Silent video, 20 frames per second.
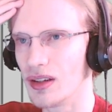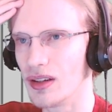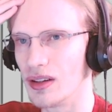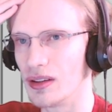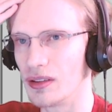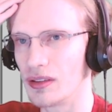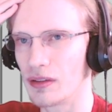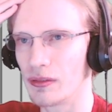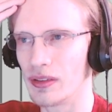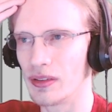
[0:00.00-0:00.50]

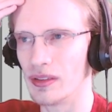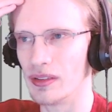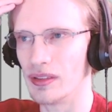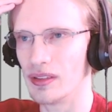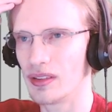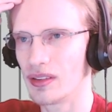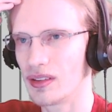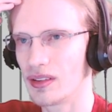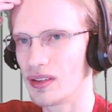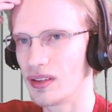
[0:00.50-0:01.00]
I
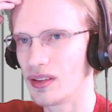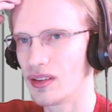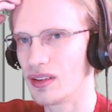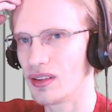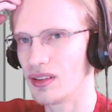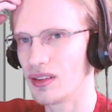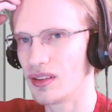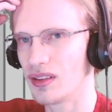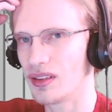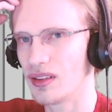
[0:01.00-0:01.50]

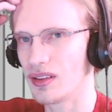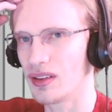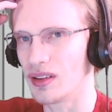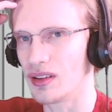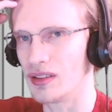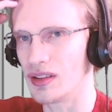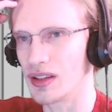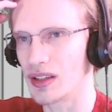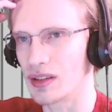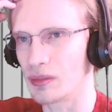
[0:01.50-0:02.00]

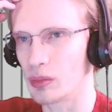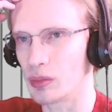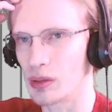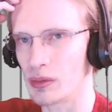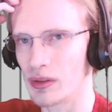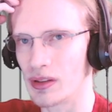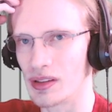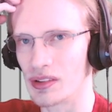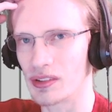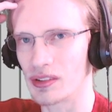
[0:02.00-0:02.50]
think I
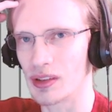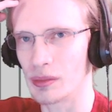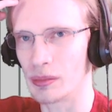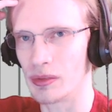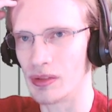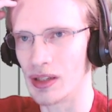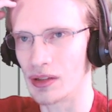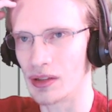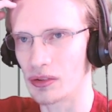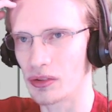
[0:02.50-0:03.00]
probably skipped the
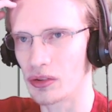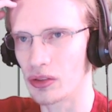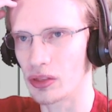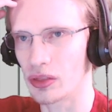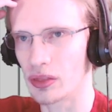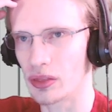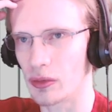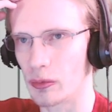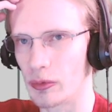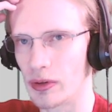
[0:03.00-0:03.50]
last
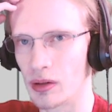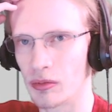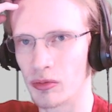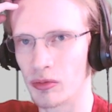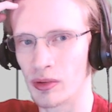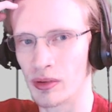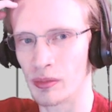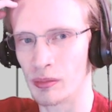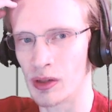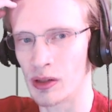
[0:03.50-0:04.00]
3 or
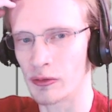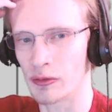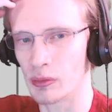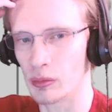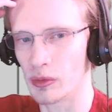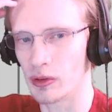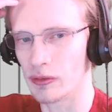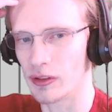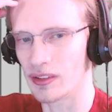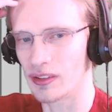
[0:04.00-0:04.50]
4 Marvel
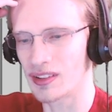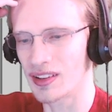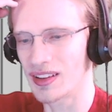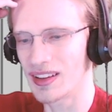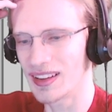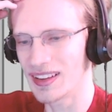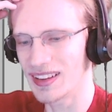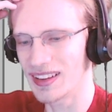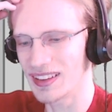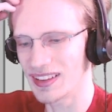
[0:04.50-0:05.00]

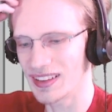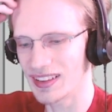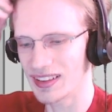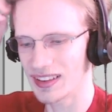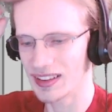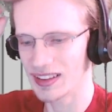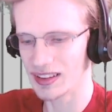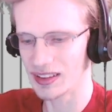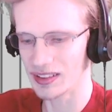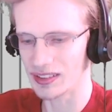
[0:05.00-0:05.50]
movies.
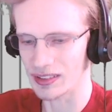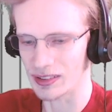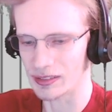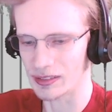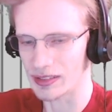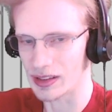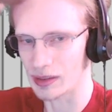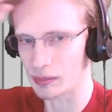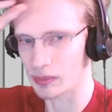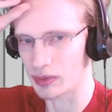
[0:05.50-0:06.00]
So
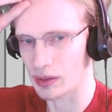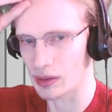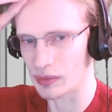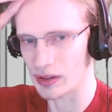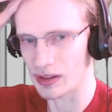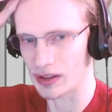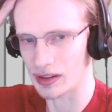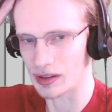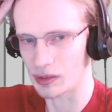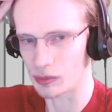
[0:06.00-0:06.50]
I'm probably
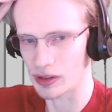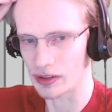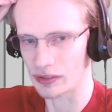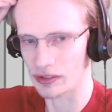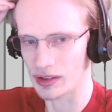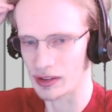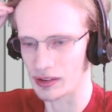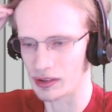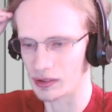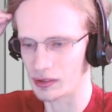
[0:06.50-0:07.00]
not gonna watch
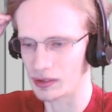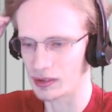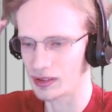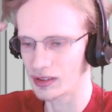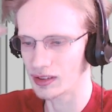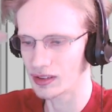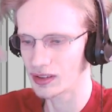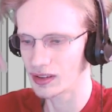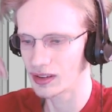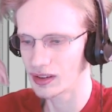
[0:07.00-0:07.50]
that either.
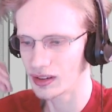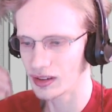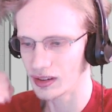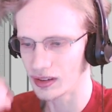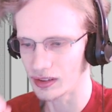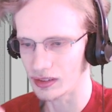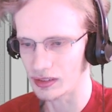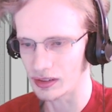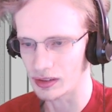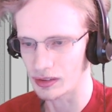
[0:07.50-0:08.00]

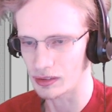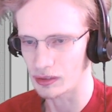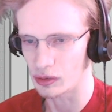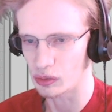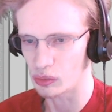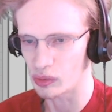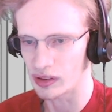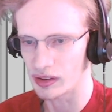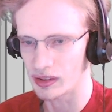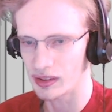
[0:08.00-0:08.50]
The
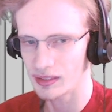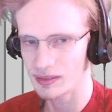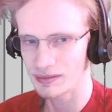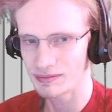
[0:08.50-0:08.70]
new one.